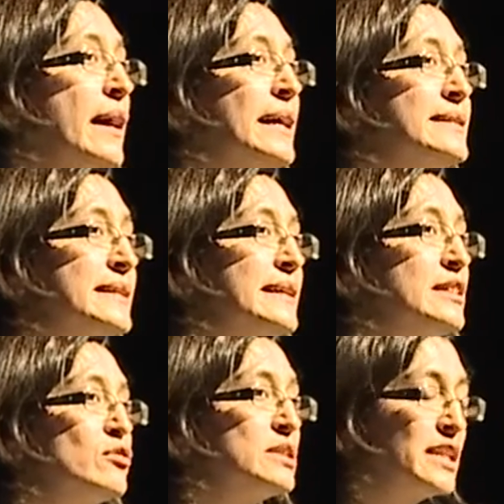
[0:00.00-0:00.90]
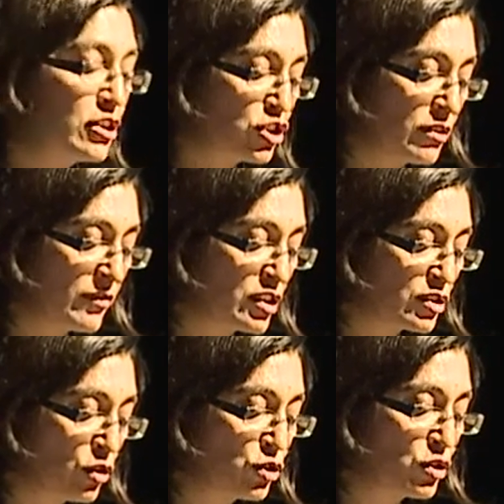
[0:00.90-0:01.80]
Indeed, the reduction of the
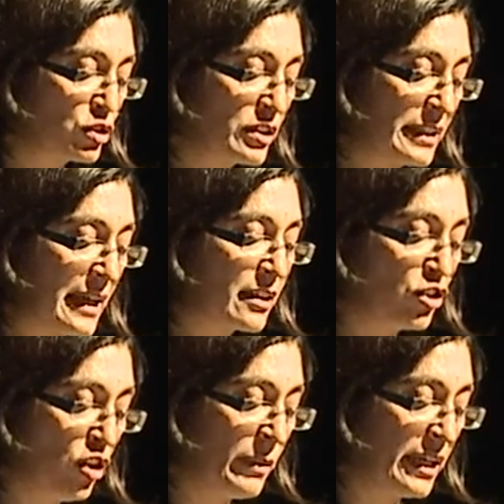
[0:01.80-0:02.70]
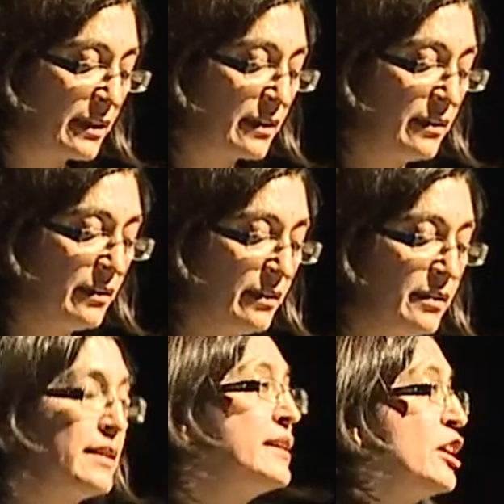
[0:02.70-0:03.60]
social to the economic,
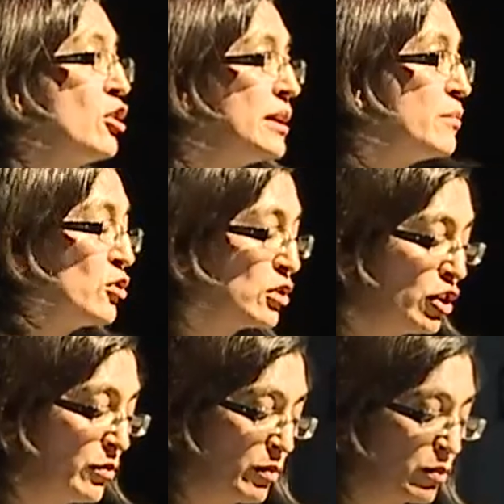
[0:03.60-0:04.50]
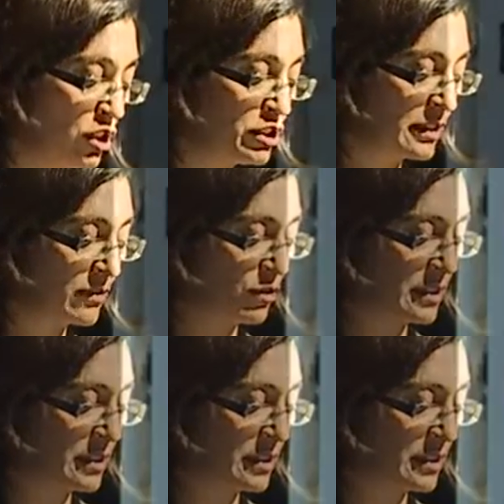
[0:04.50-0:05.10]
the neoliberal global project, for